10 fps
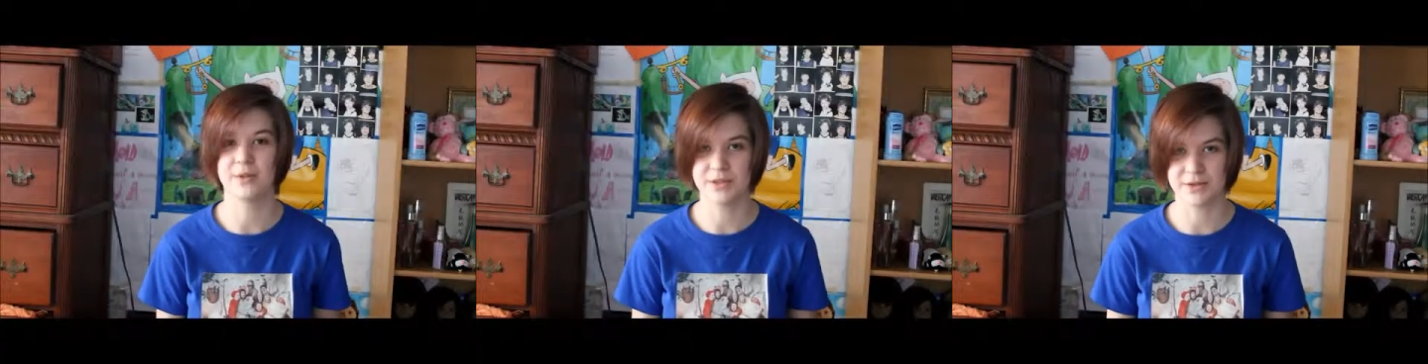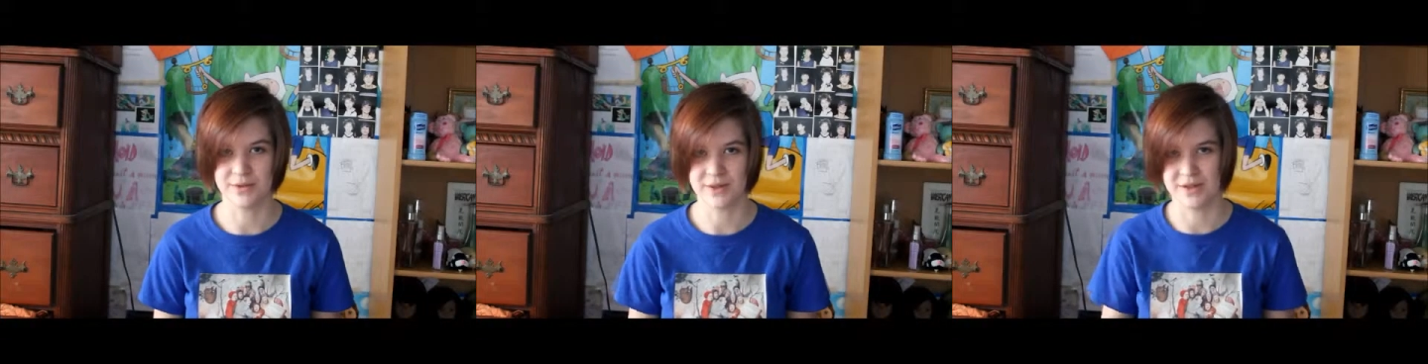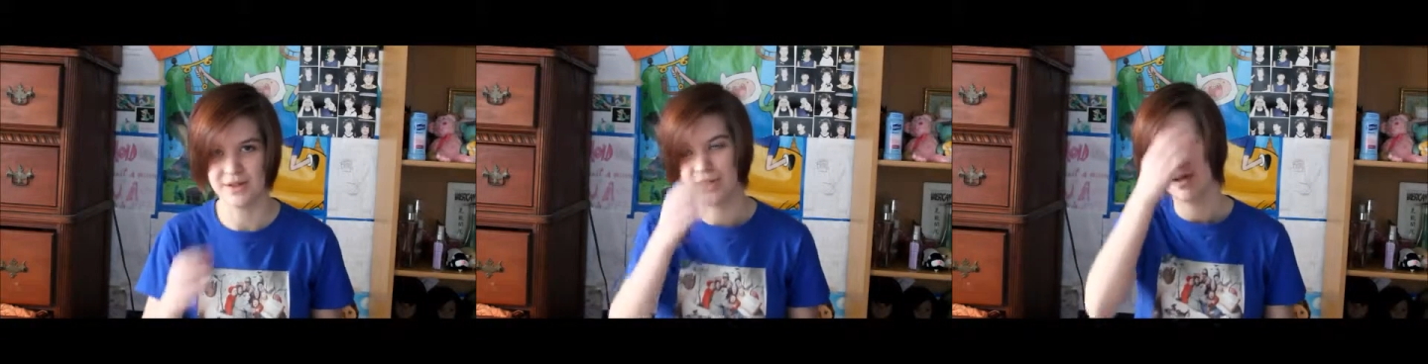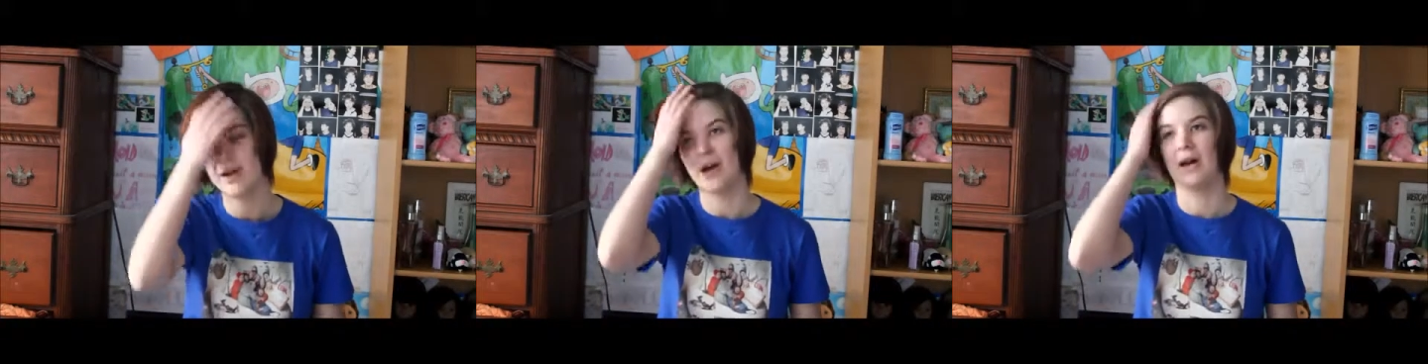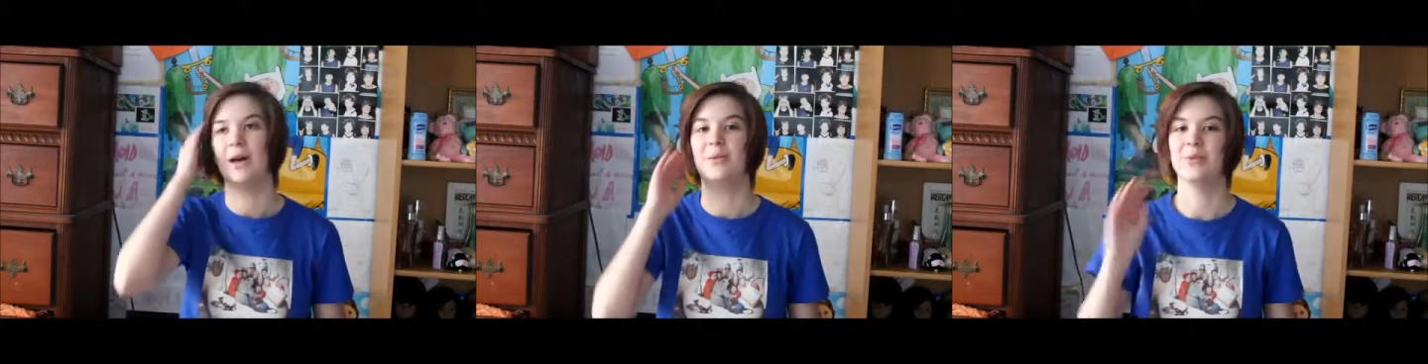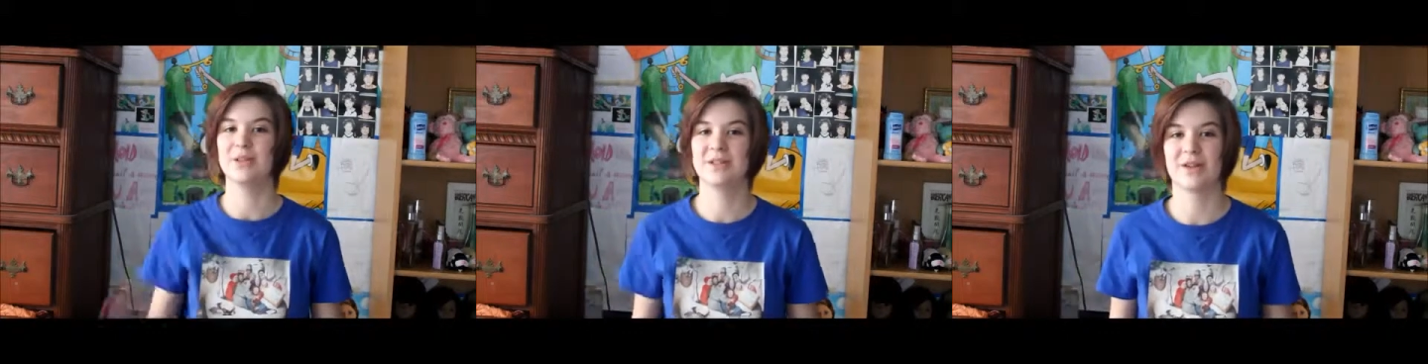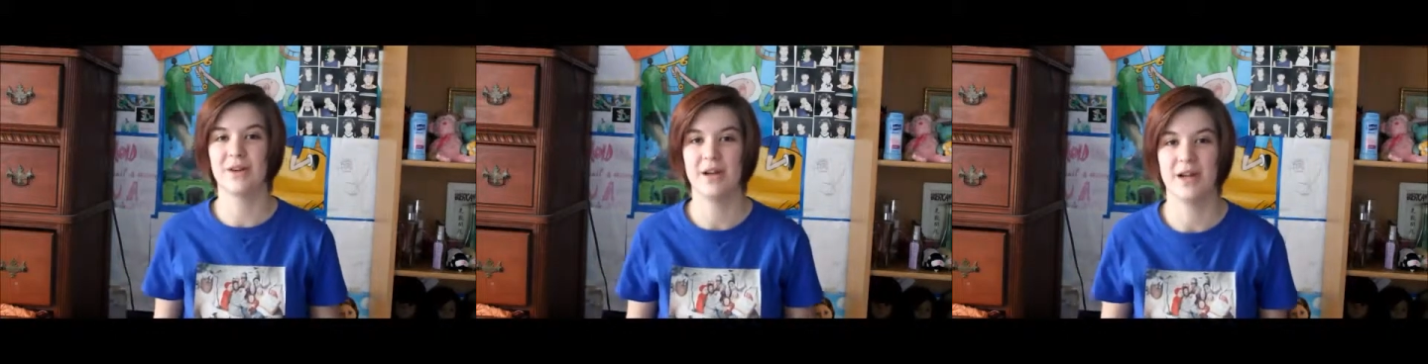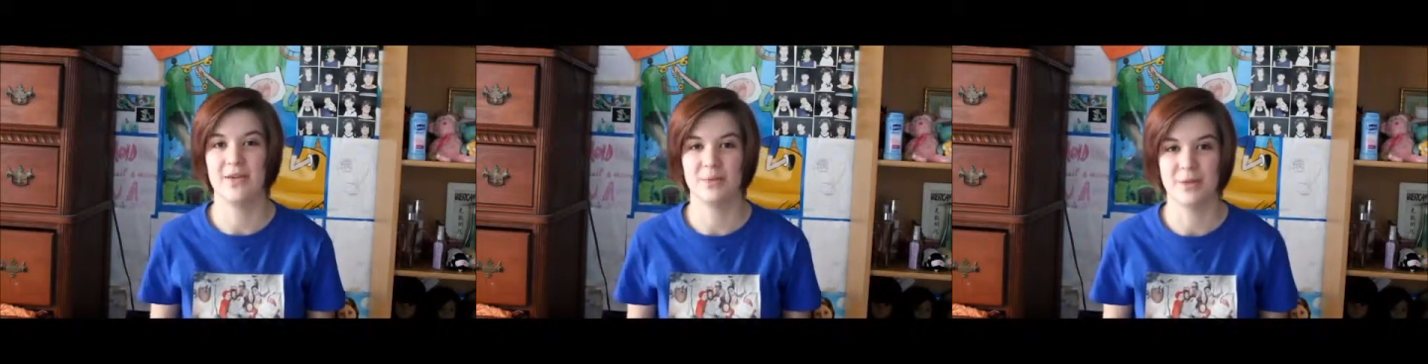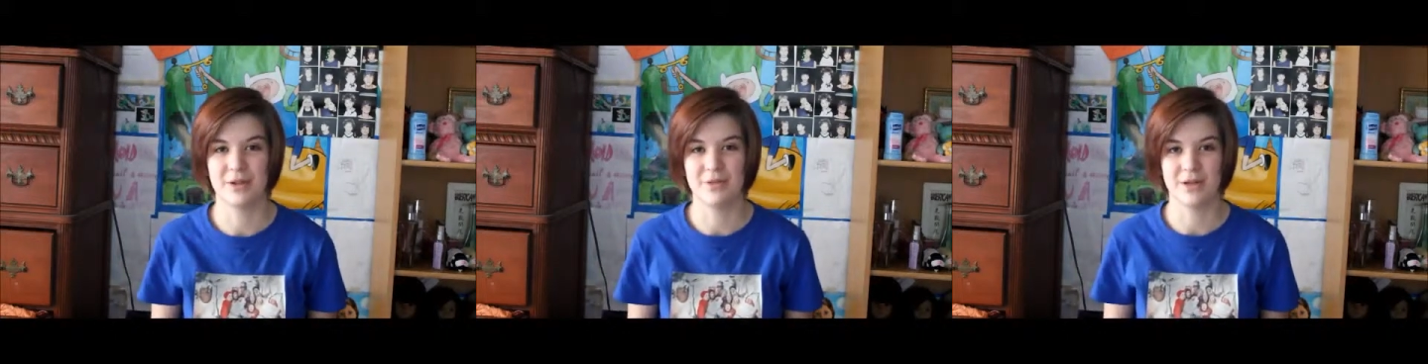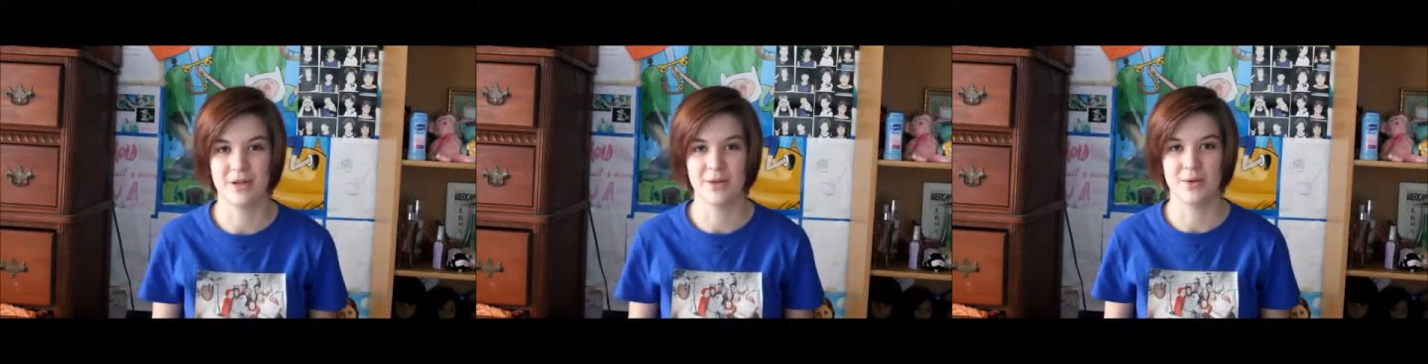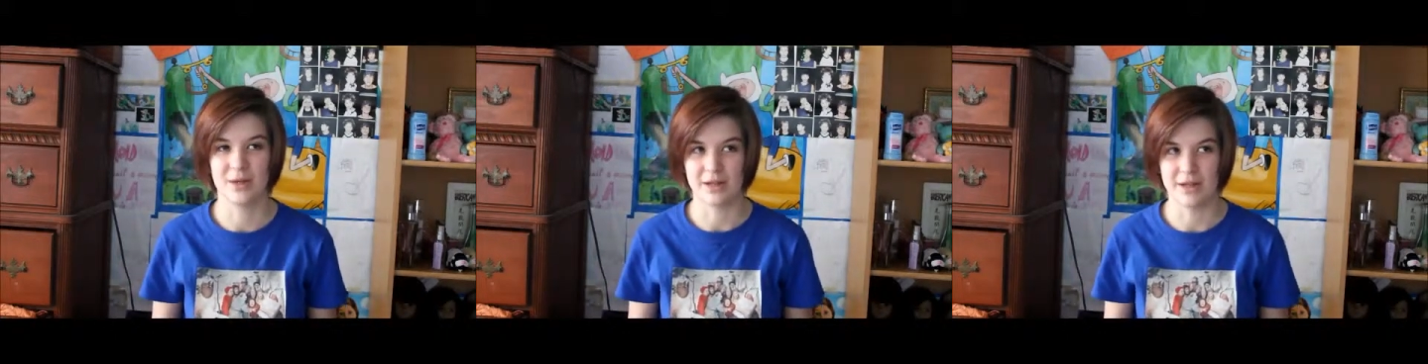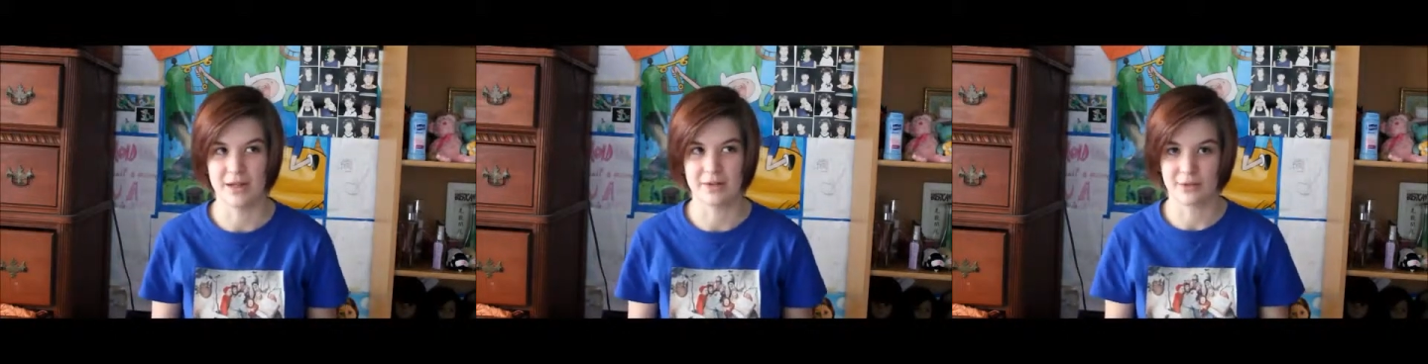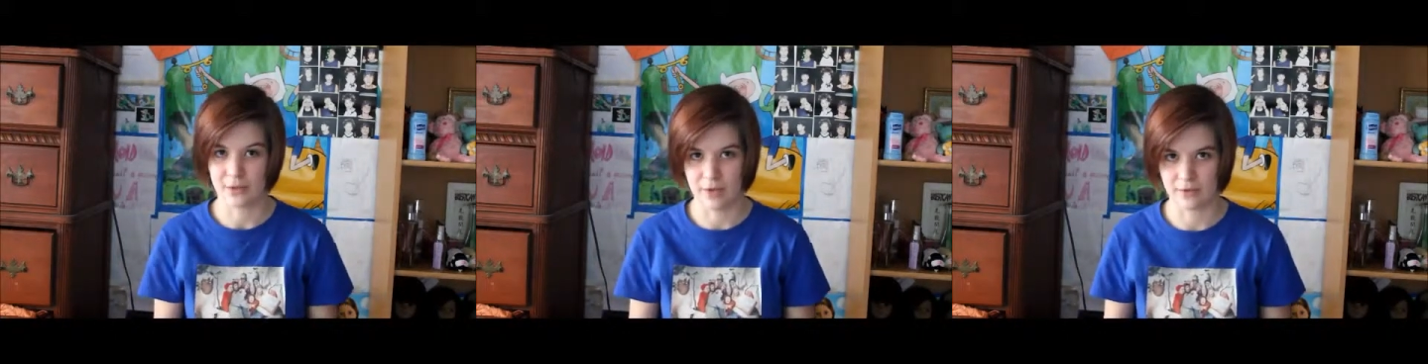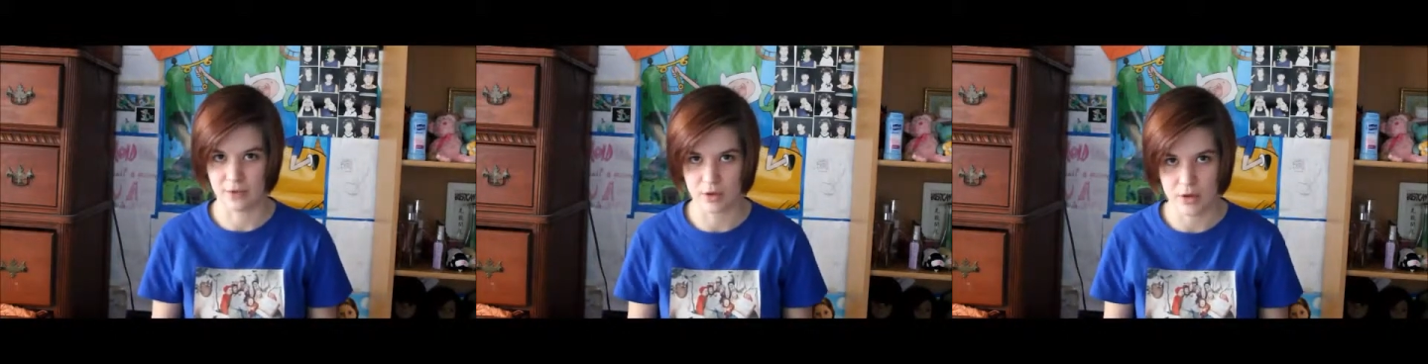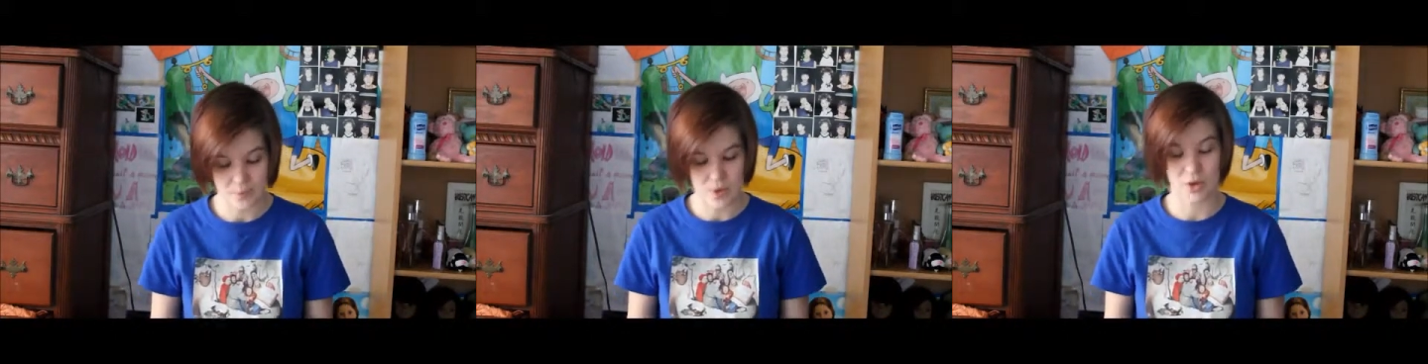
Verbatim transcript: First of all, I'm really sorry I haven't made a video in like forever.